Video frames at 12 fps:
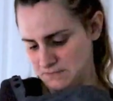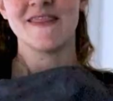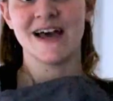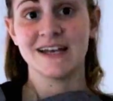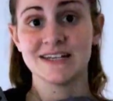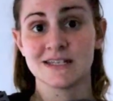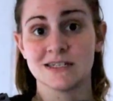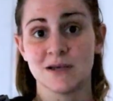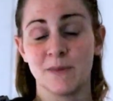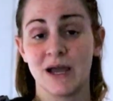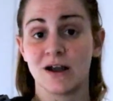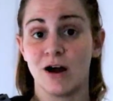And that is a
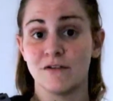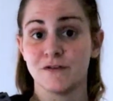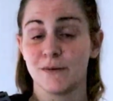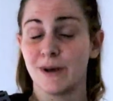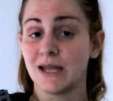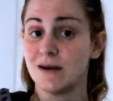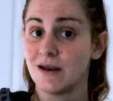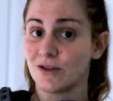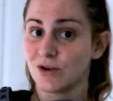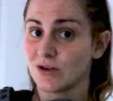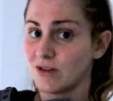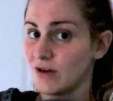tip I got from
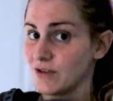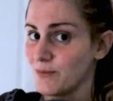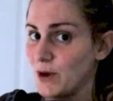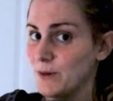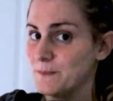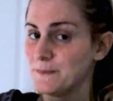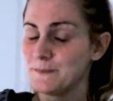another cloth mom.